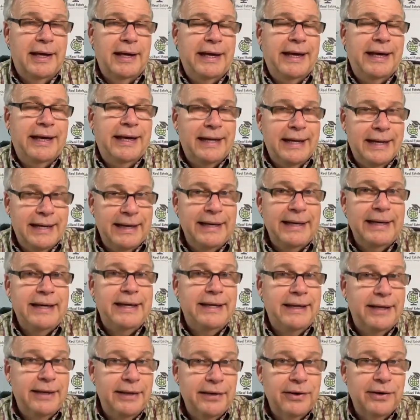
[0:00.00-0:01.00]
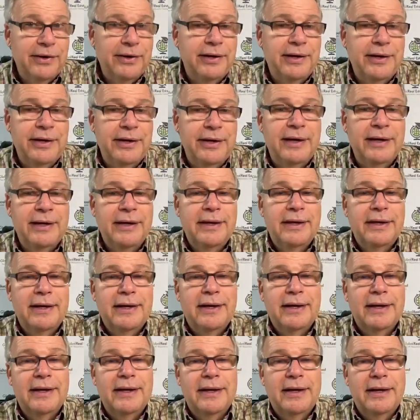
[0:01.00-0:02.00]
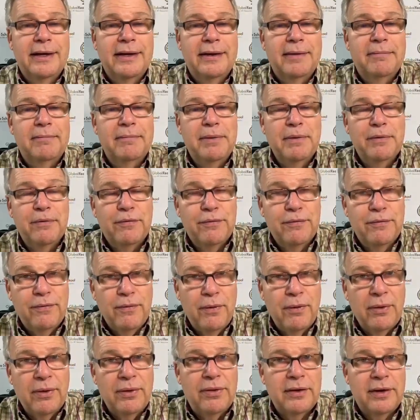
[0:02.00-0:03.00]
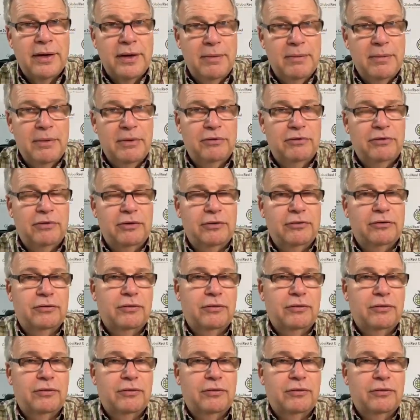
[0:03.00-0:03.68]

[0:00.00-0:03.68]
in any hearing before the commission.